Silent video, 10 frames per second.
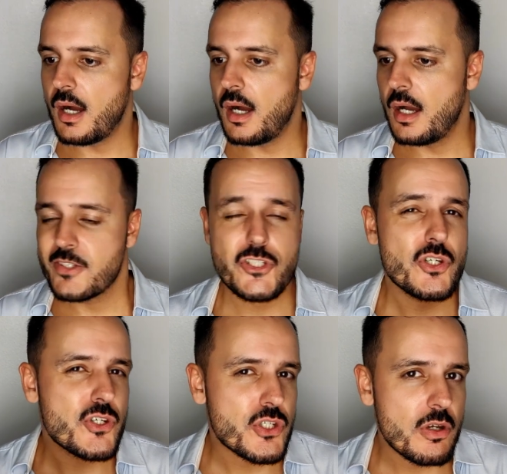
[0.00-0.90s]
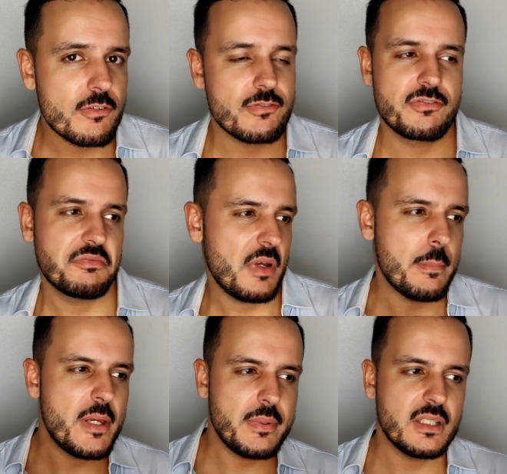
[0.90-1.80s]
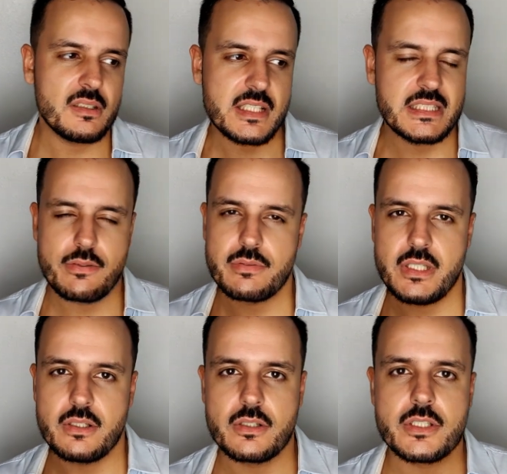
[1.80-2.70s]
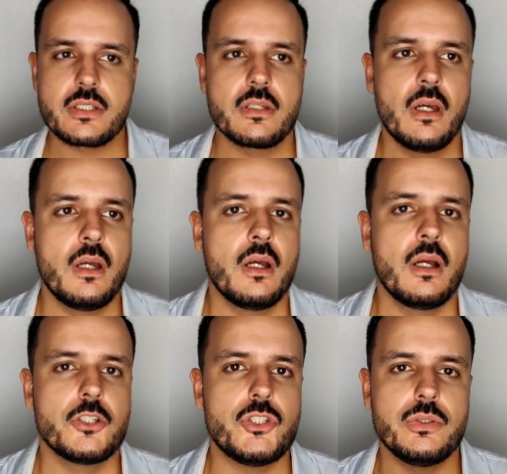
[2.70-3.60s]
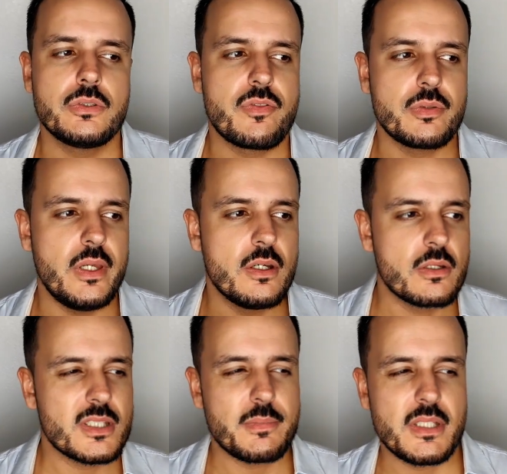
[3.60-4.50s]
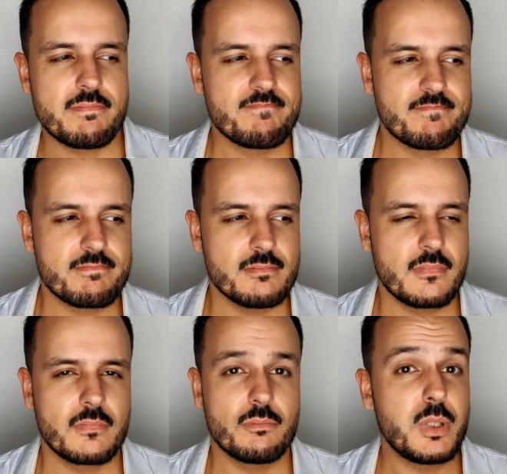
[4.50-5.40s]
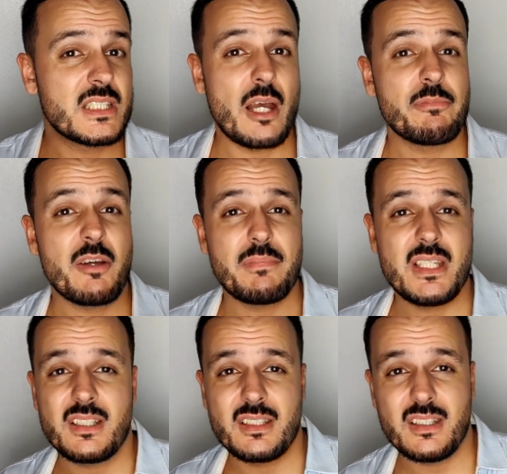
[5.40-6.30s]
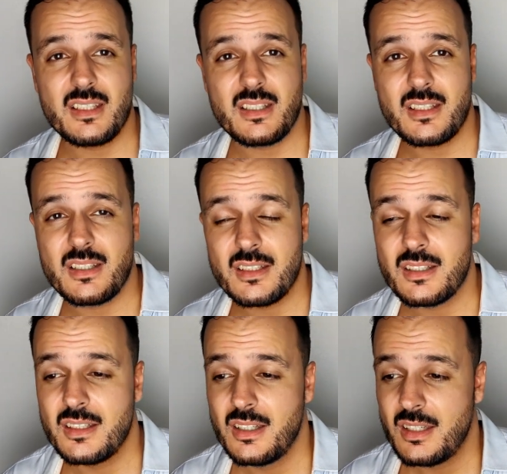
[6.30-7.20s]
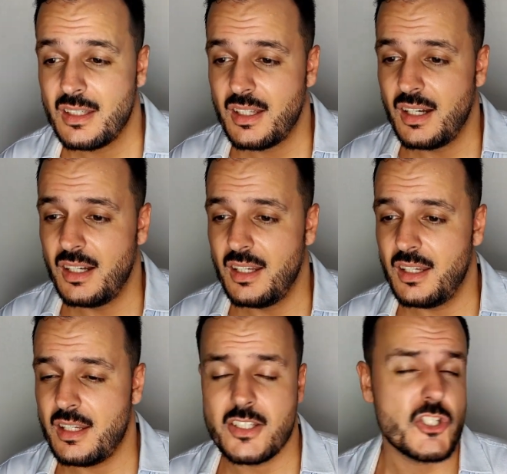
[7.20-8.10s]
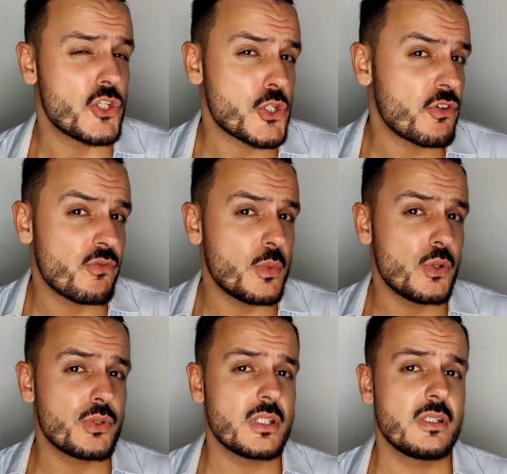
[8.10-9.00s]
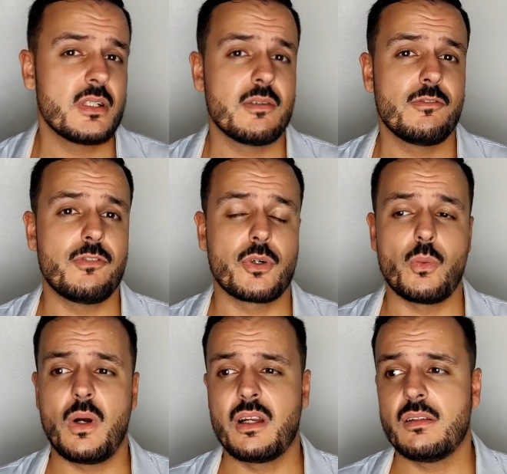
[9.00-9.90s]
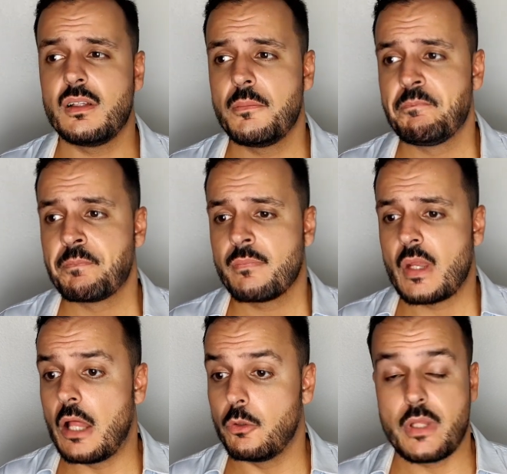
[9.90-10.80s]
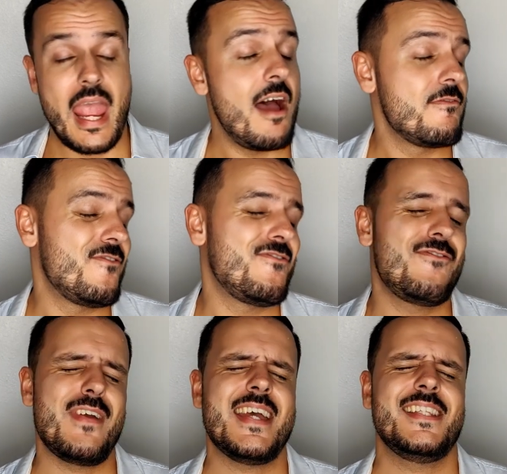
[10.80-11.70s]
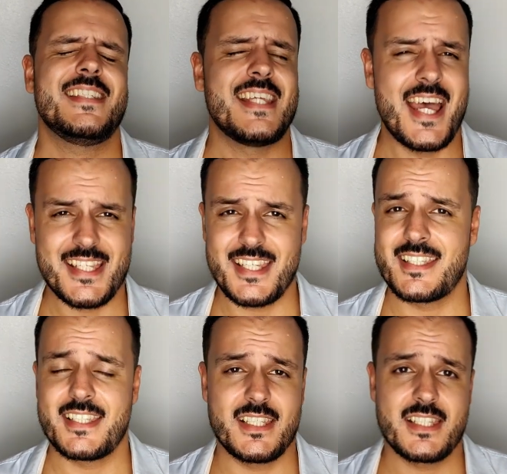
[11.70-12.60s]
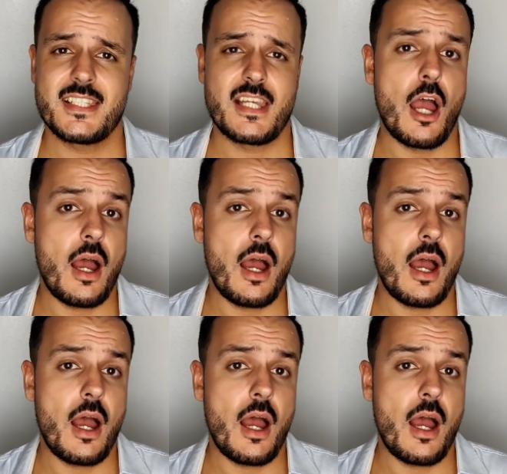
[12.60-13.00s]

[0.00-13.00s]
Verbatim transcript: Uh, Xerjoff maybe in the last three years, two to three years. I mean, plus I've not been in the in the Xerjoff mode for a while, although they have fantastic scents.